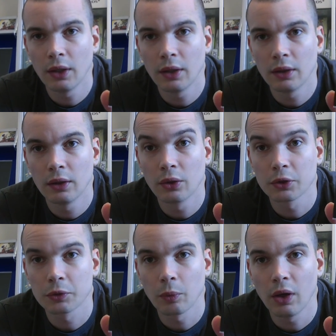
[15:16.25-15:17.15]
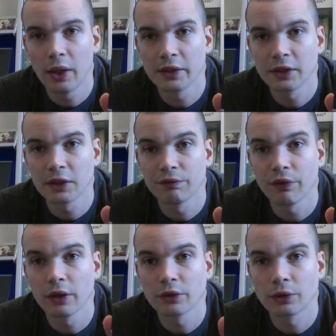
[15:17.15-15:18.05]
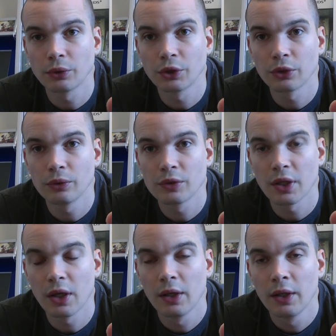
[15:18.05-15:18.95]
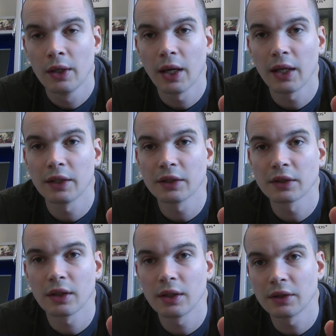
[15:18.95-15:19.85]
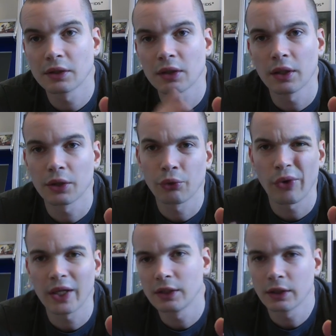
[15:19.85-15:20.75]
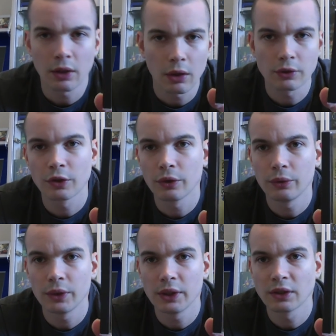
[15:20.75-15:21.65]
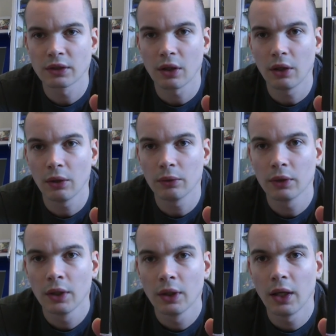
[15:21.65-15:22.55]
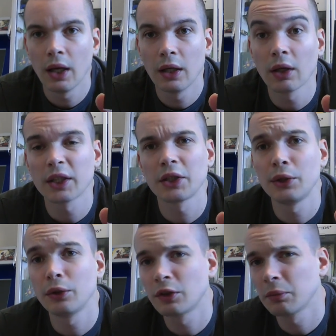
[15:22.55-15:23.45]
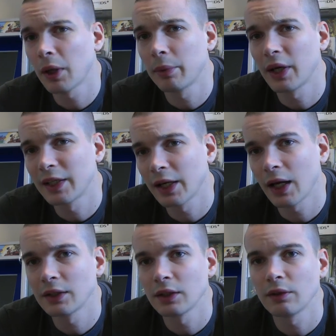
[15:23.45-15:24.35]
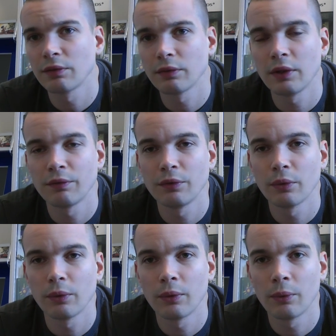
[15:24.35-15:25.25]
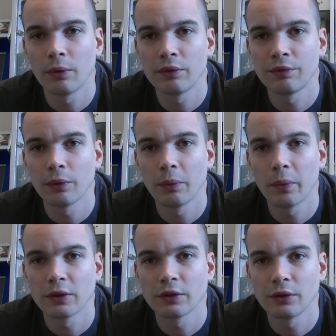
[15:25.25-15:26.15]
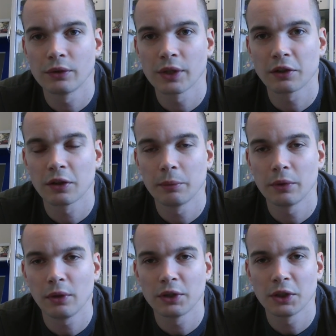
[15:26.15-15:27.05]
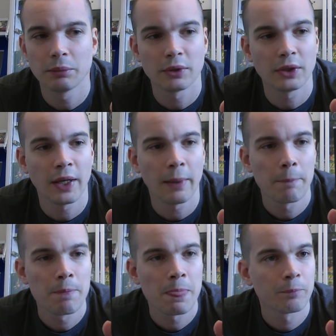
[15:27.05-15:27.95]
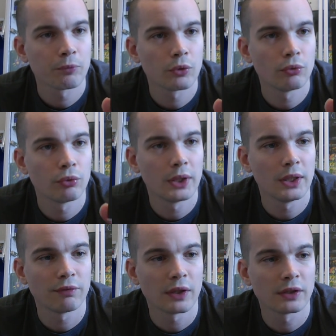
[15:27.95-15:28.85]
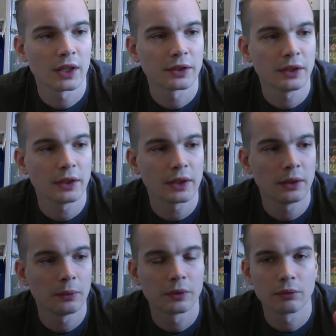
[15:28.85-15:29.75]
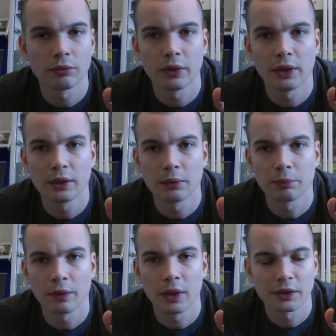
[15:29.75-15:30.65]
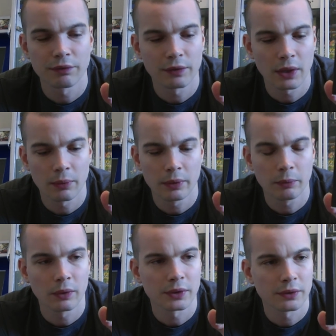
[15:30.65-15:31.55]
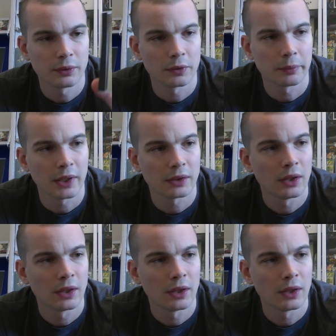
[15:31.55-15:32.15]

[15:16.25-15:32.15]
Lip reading: Looks wise, it's a vertical shooter, and it's kind of crazy cartoony style, like a cute 'em up, I guess, if you're one to use that terminology. But yeah, really fantastic, and it was a really good price. I forget what it was. I think it was about